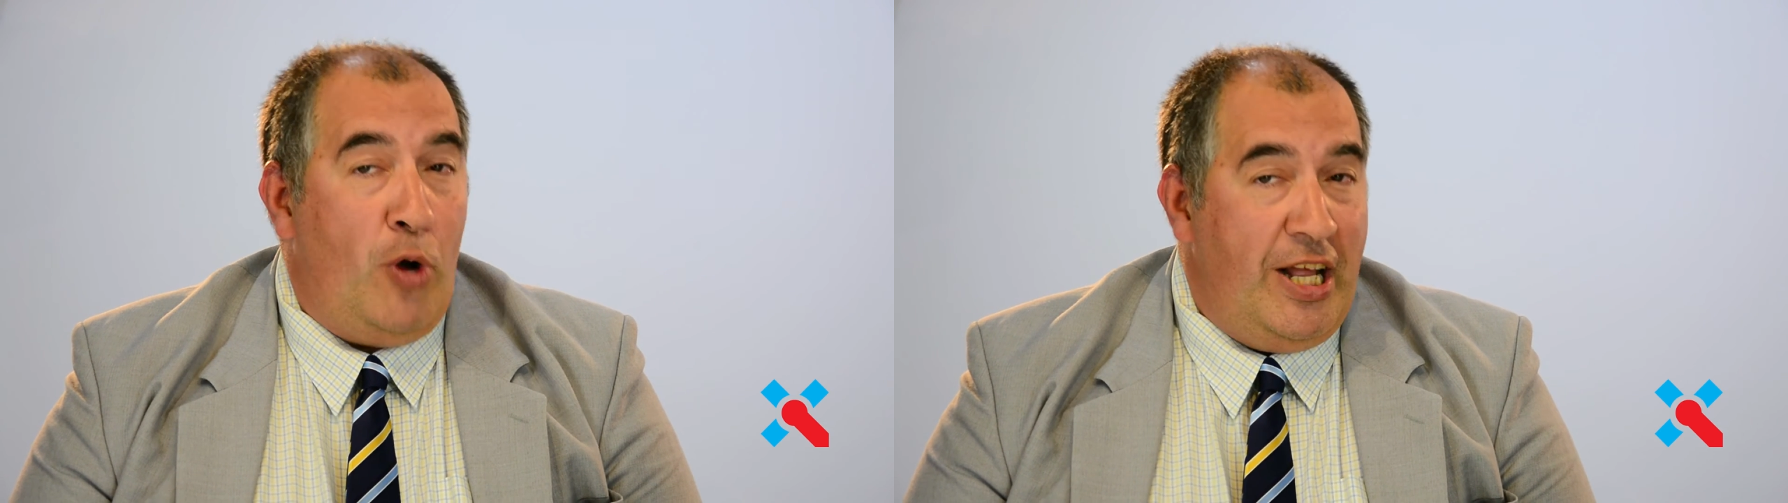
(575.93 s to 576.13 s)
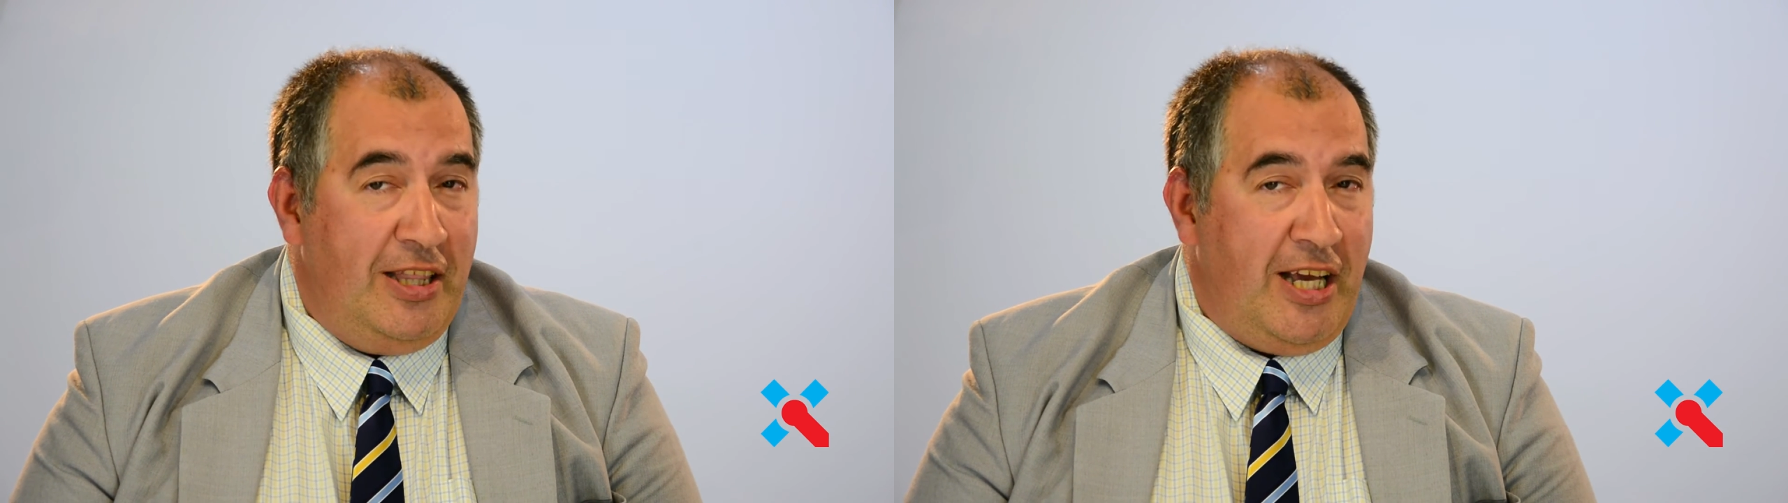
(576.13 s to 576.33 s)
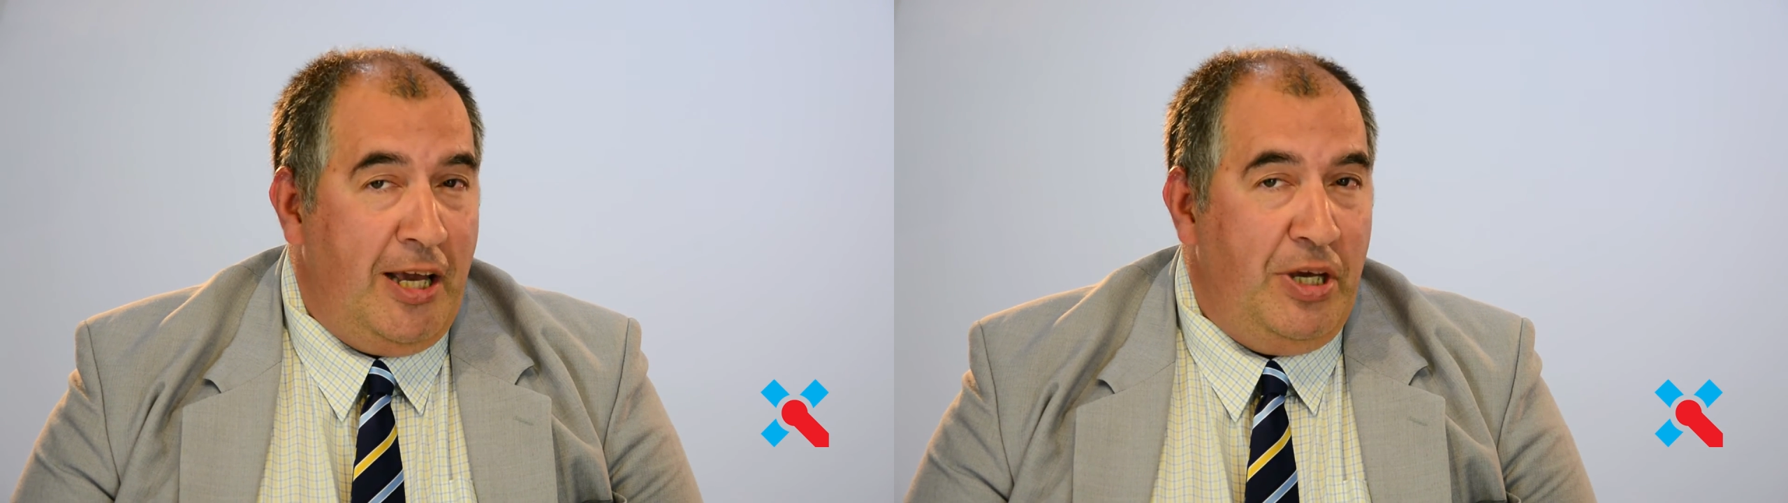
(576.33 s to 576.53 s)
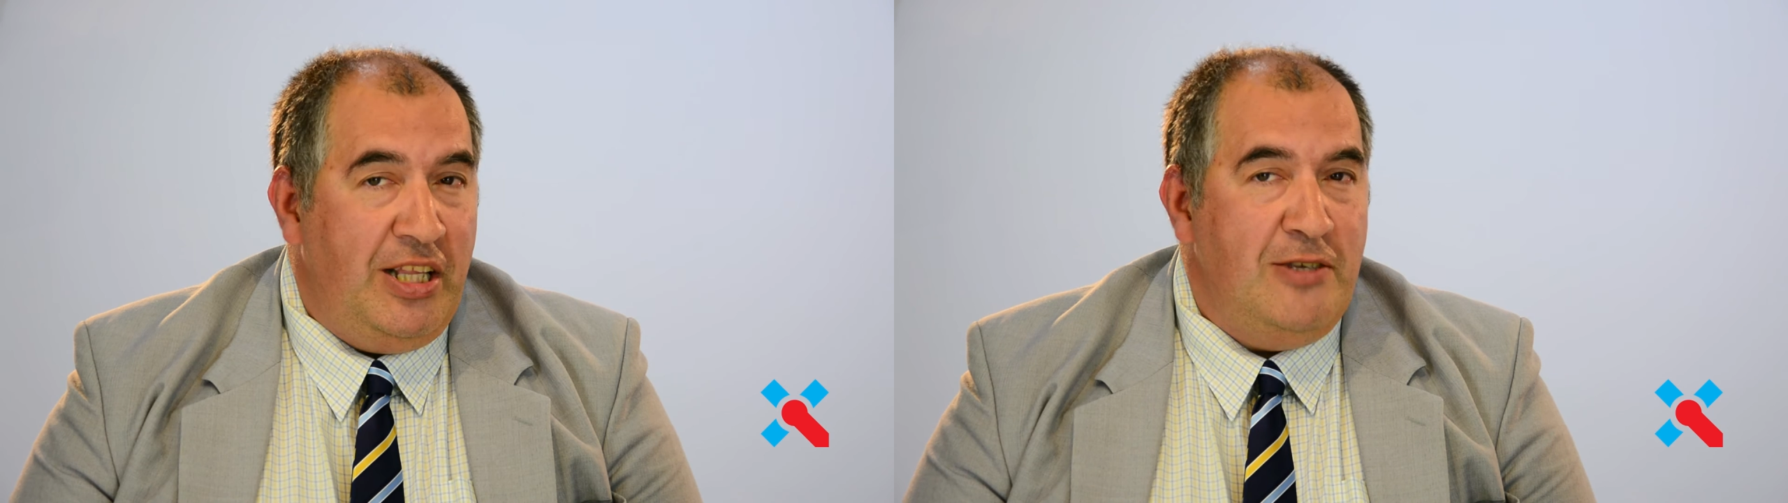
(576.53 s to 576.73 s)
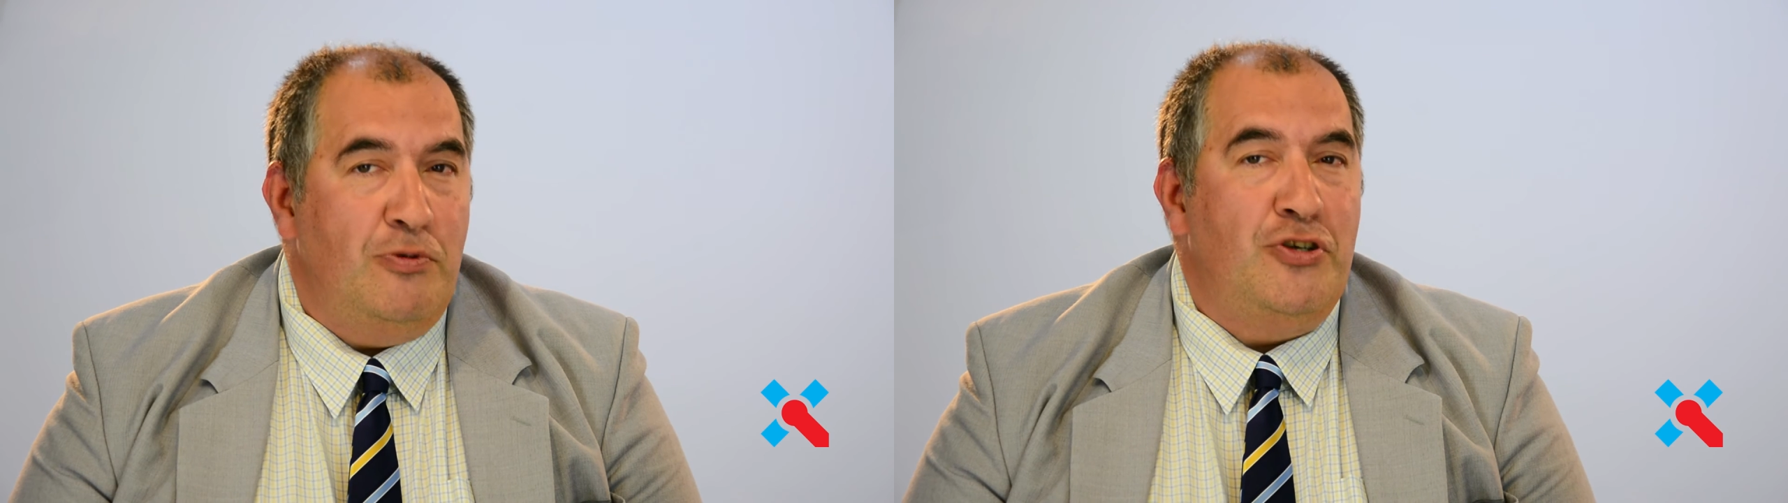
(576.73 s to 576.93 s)
1
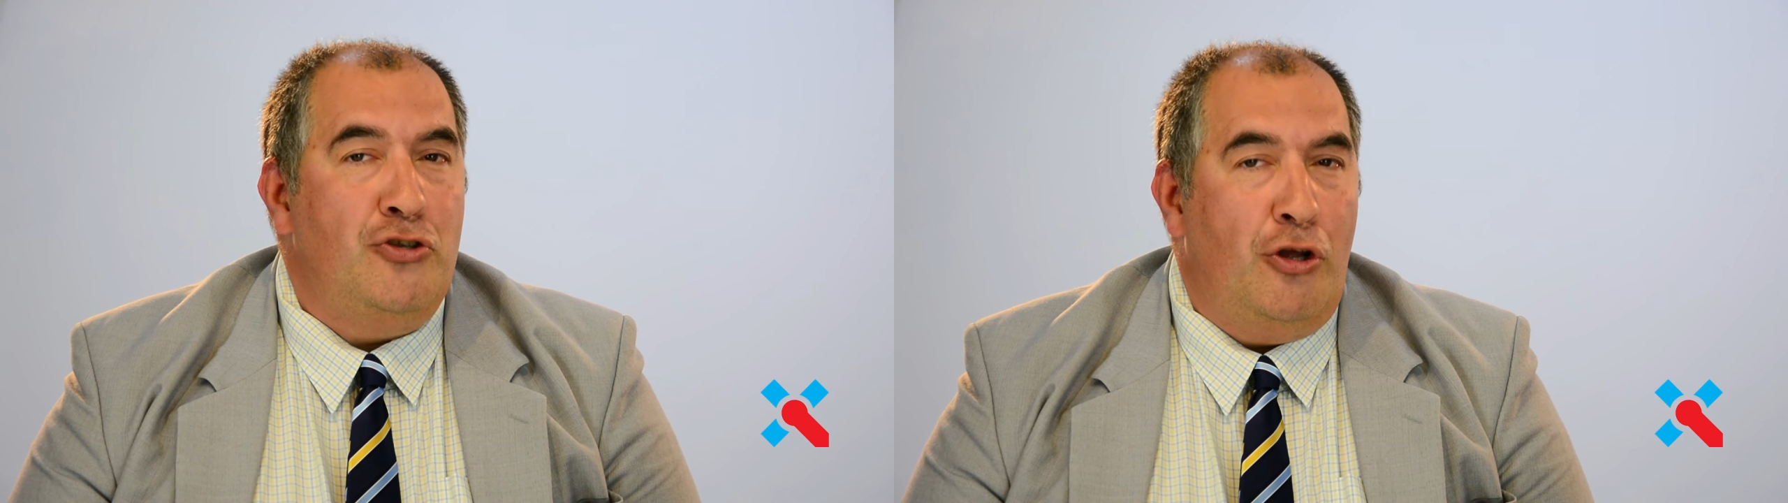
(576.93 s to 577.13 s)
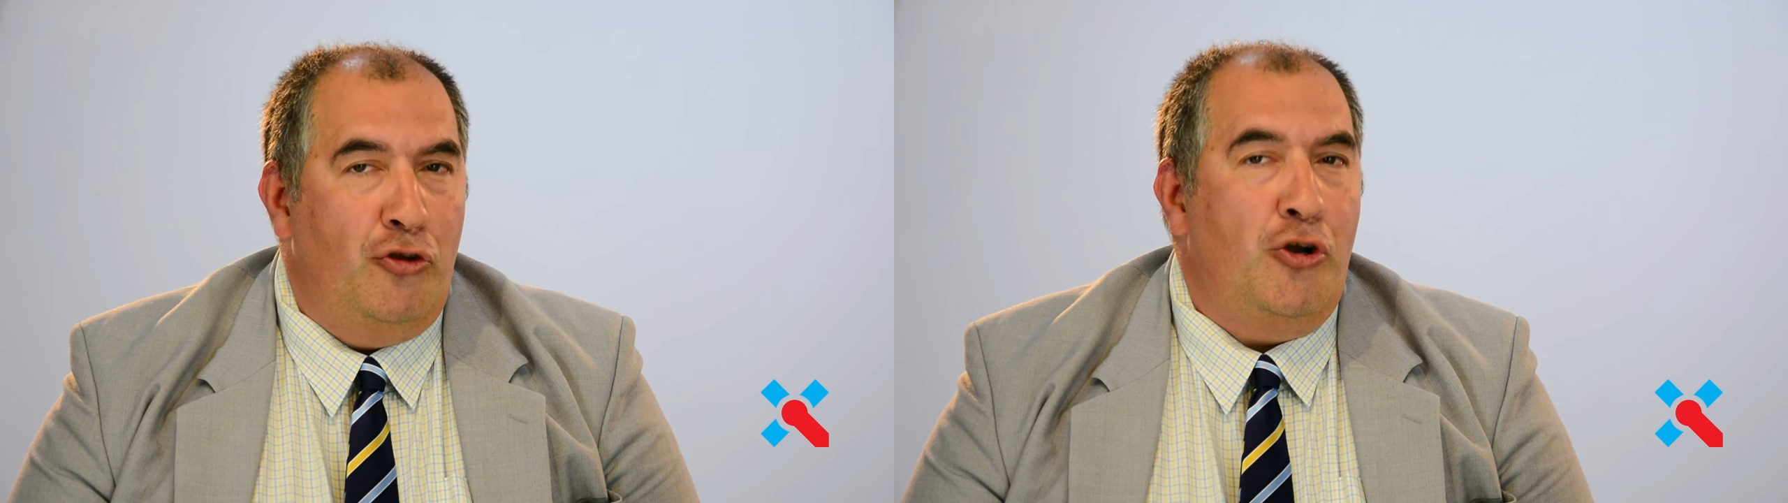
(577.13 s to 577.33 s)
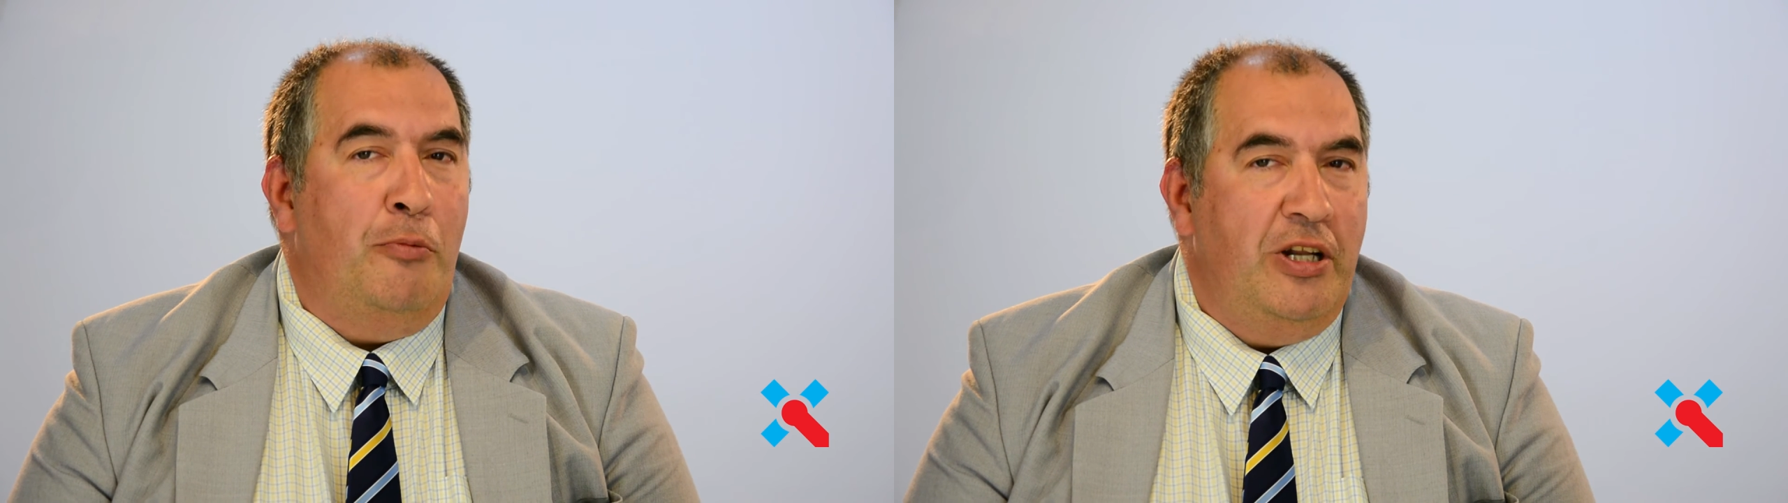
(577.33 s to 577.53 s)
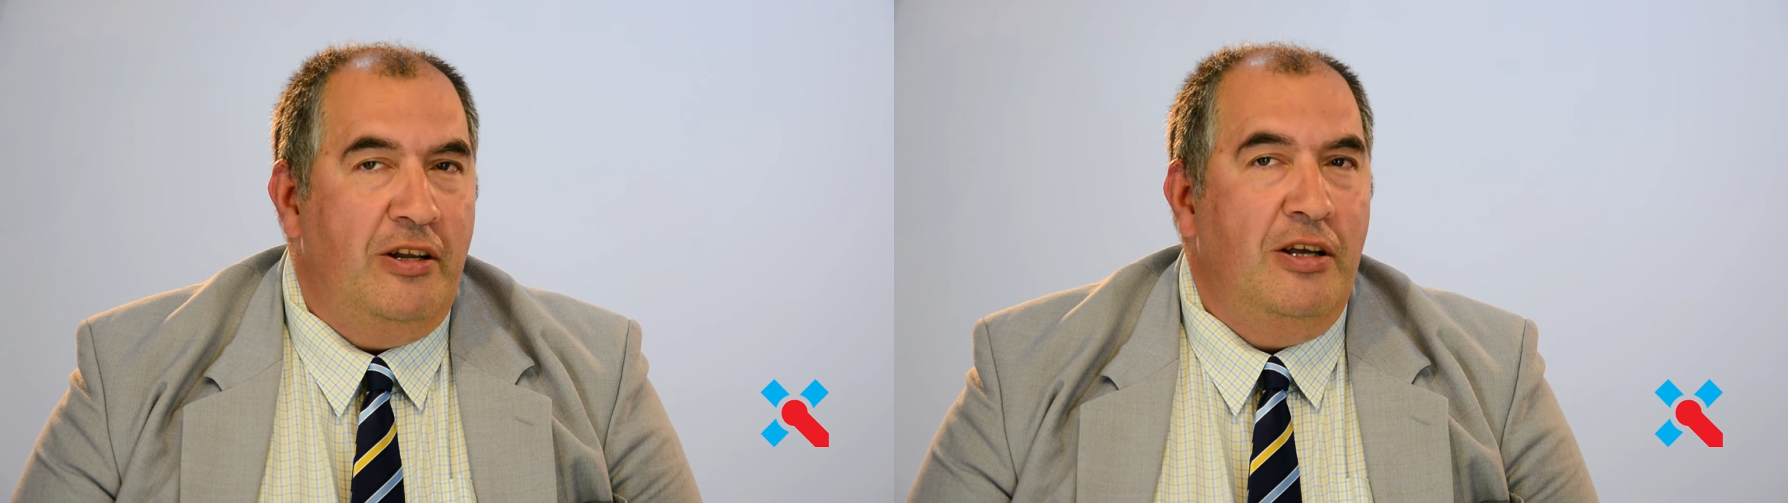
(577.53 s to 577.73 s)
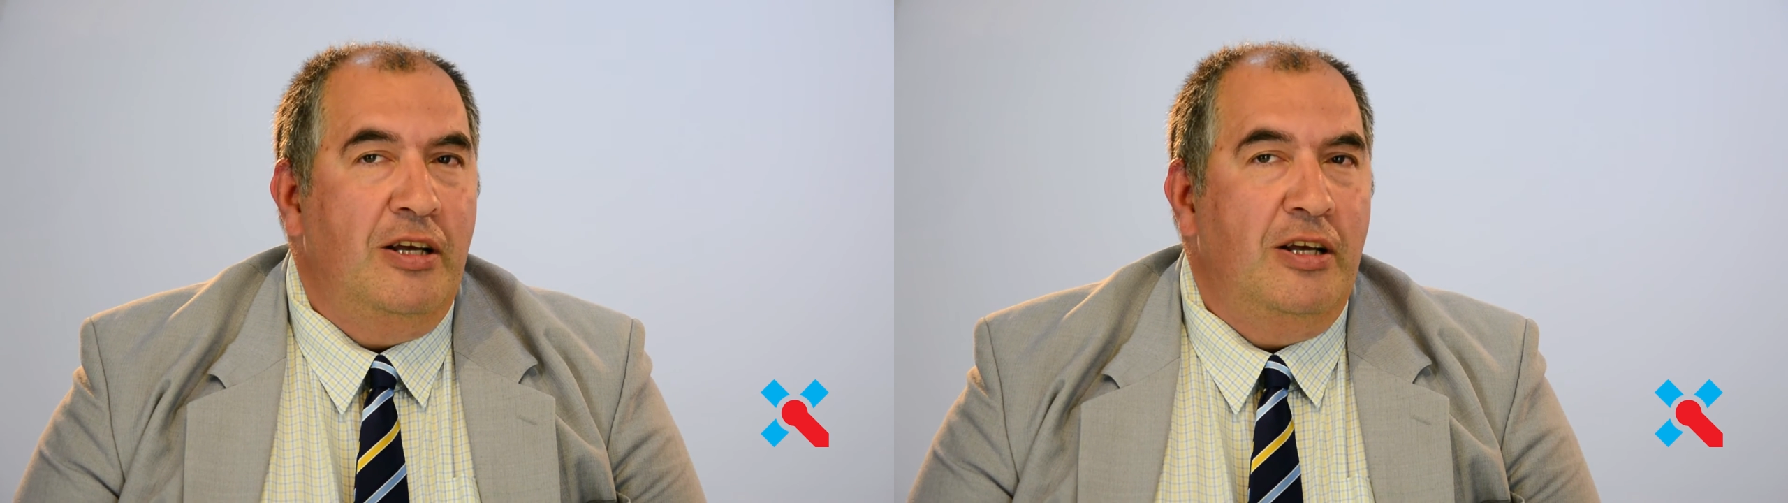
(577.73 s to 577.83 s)
diabetes, which is not the common